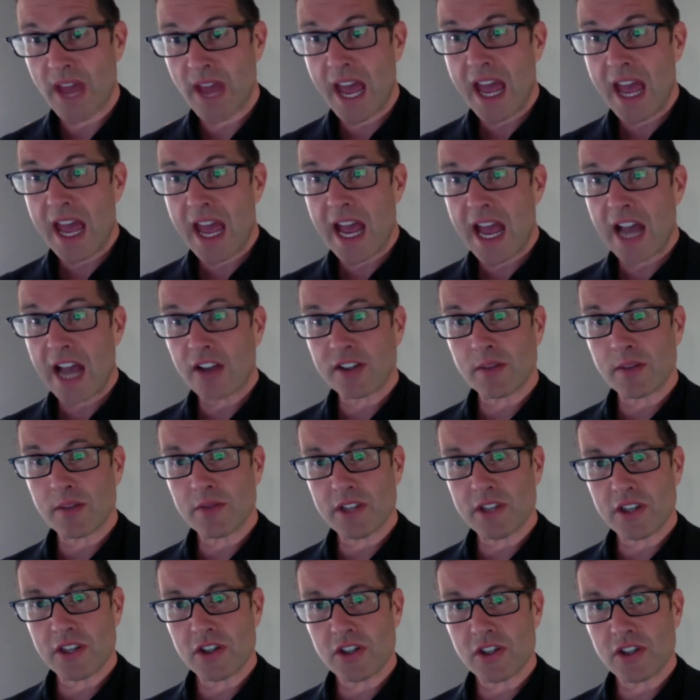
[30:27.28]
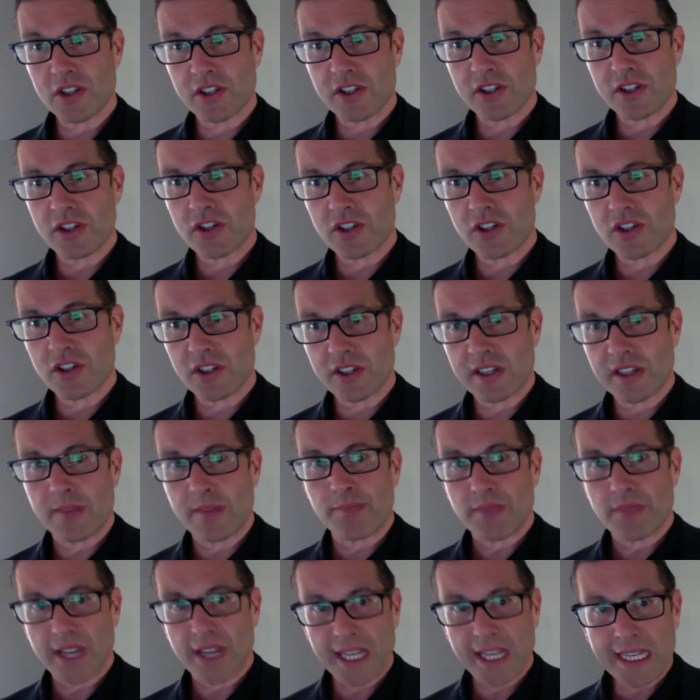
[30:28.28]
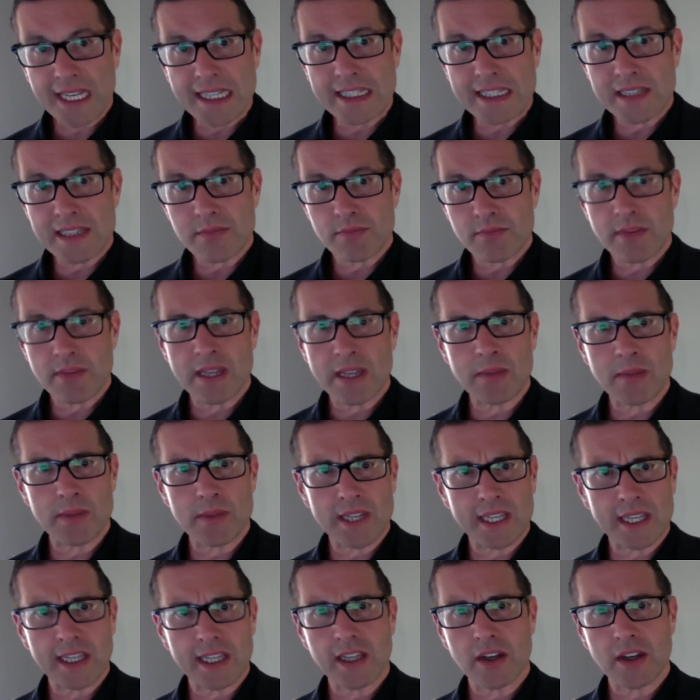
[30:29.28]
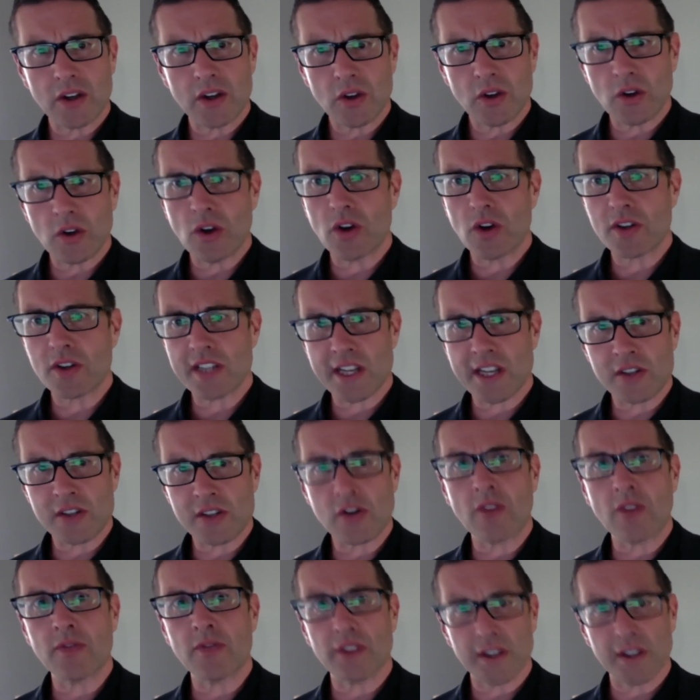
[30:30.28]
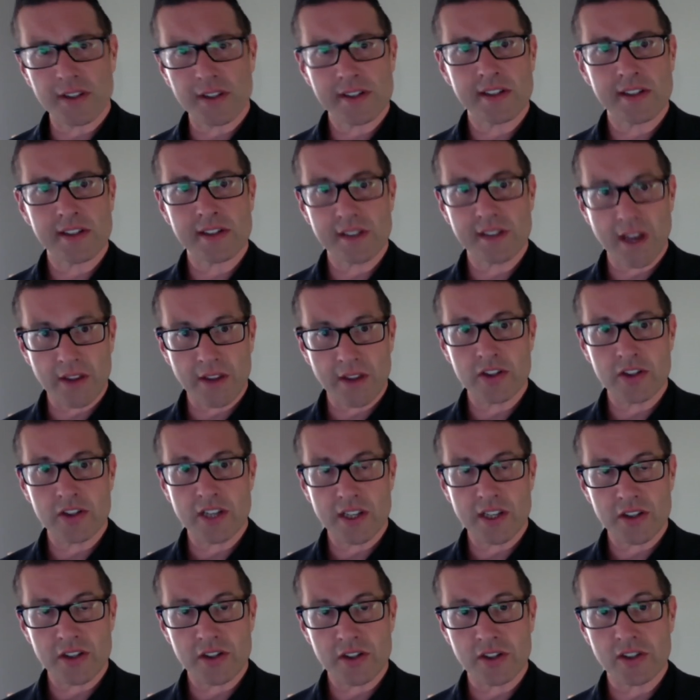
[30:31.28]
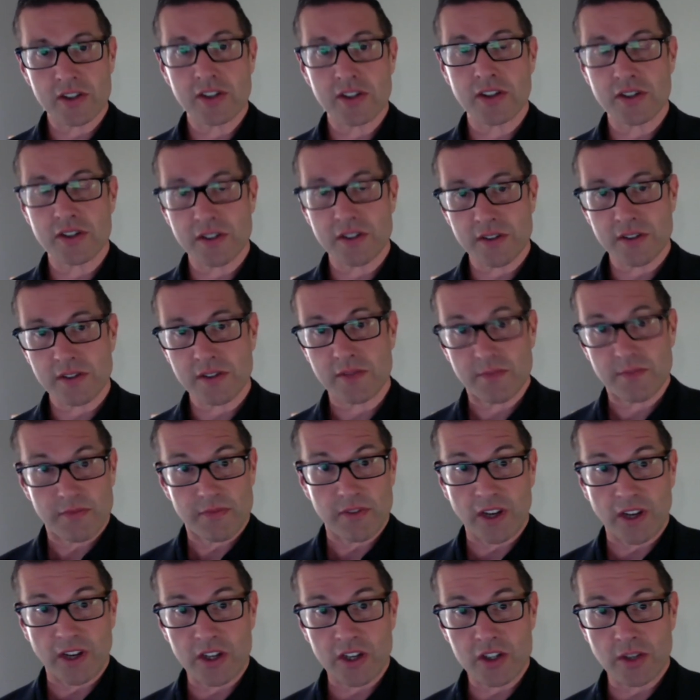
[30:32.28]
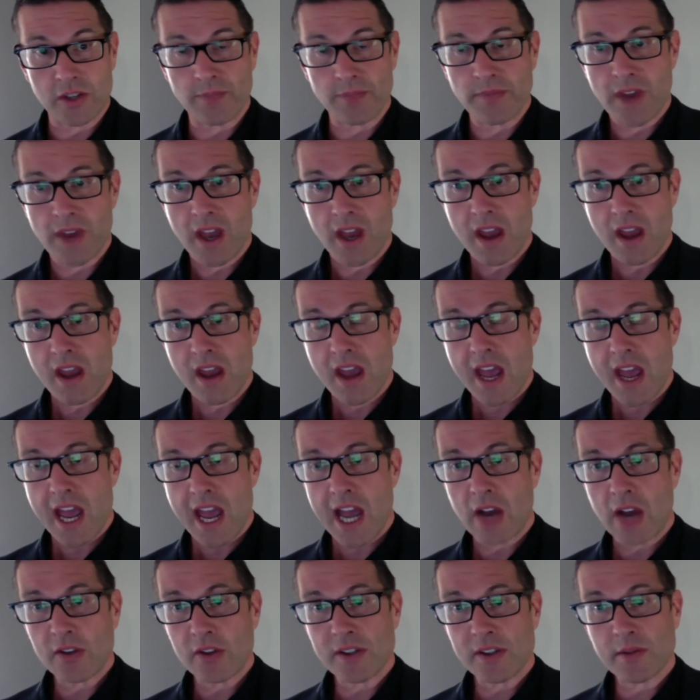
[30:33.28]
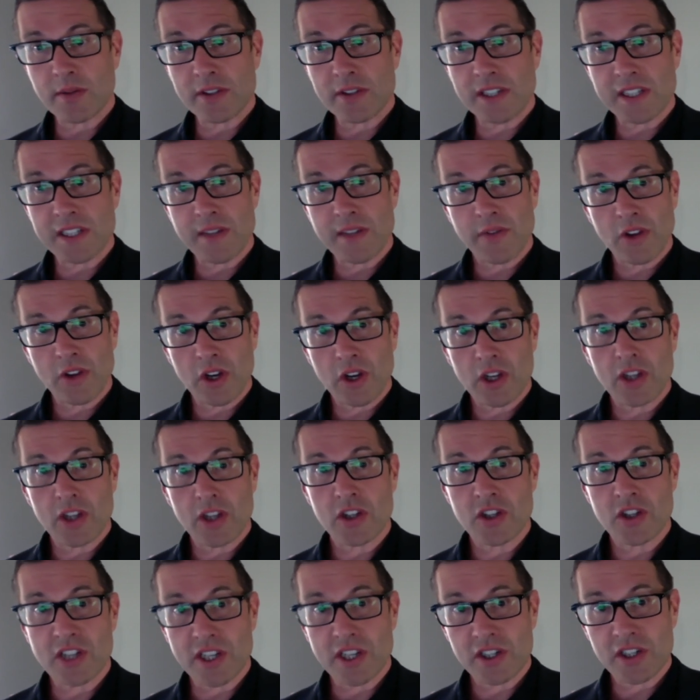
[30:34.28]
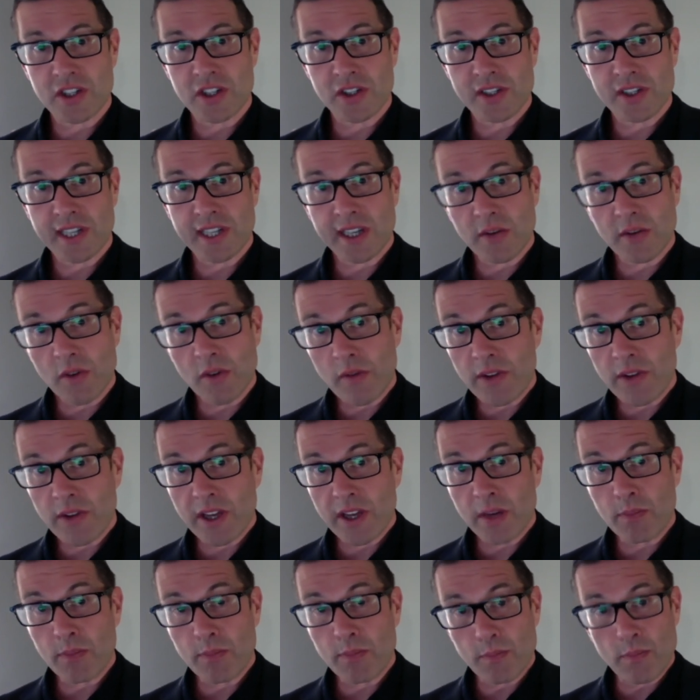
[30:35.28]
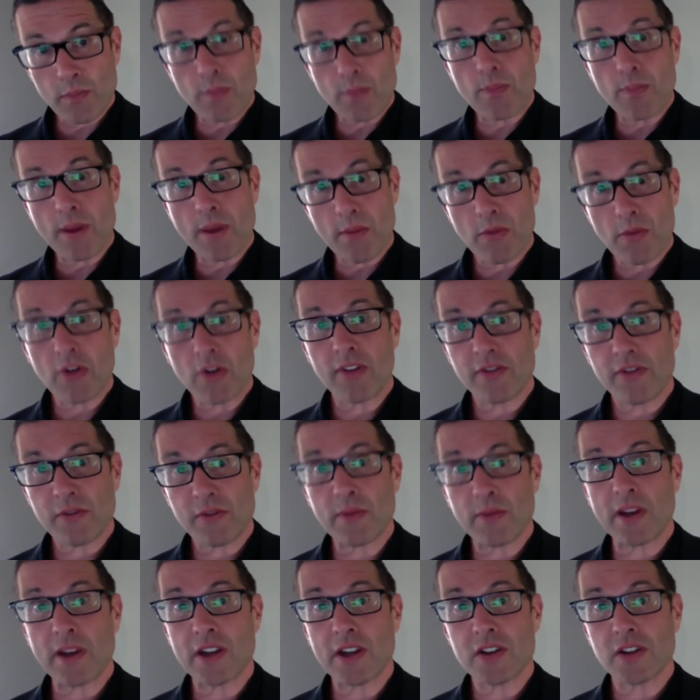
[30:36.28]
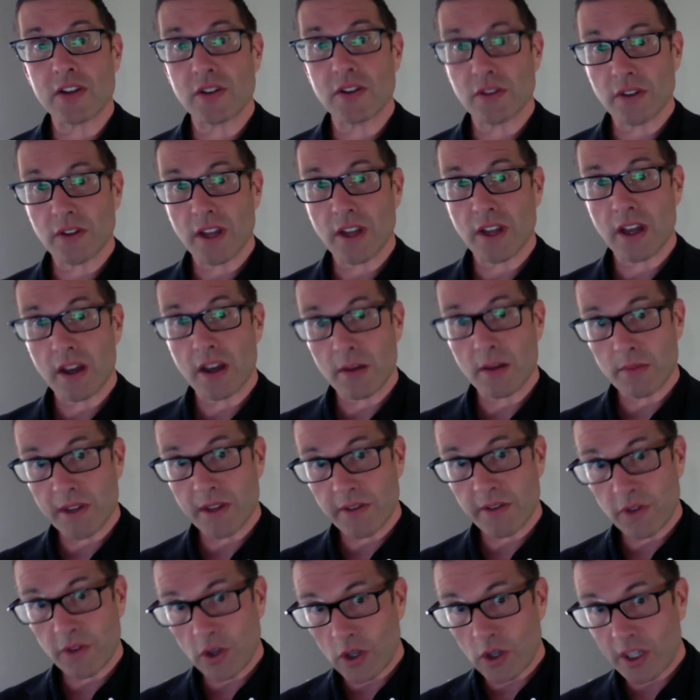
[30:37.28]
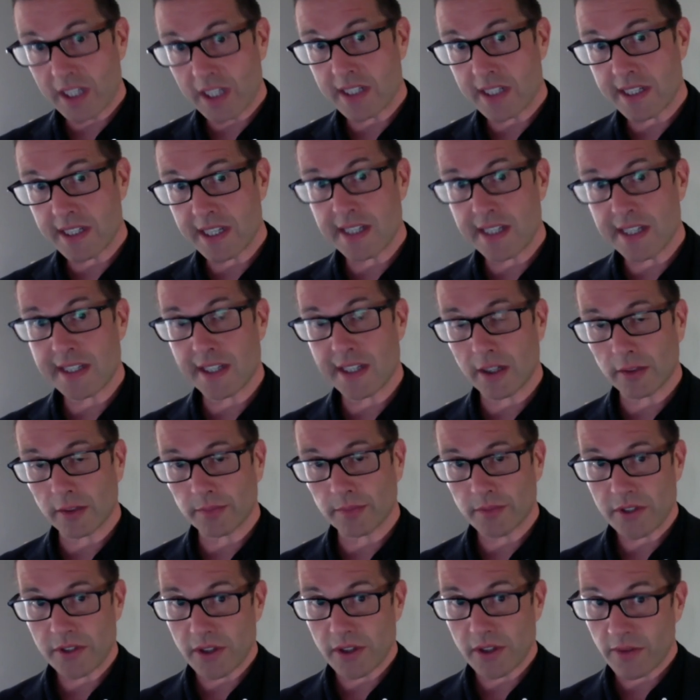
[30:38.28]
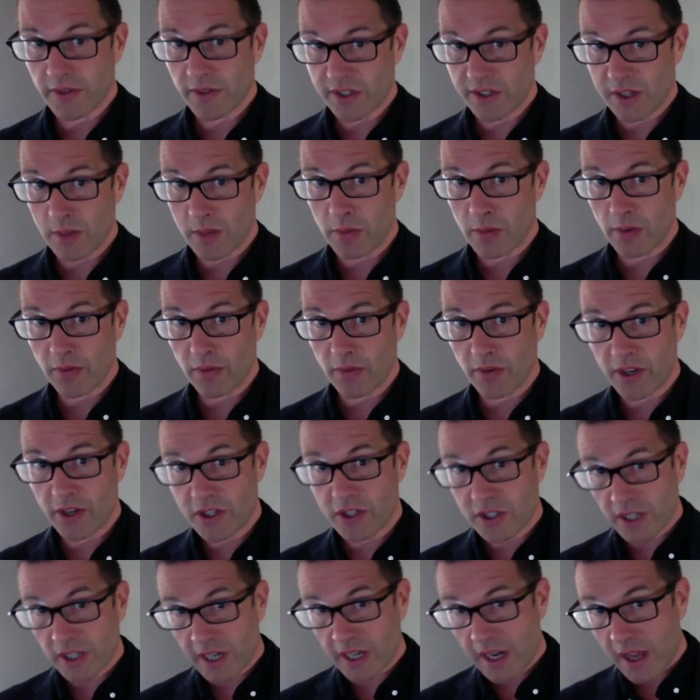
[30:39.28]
how some gestures such as heat may be not as obvious as other gestures such as friction, how sometimes if you look at the gestures, they can reveal a bit more information if you look in detail. So for example, with friction,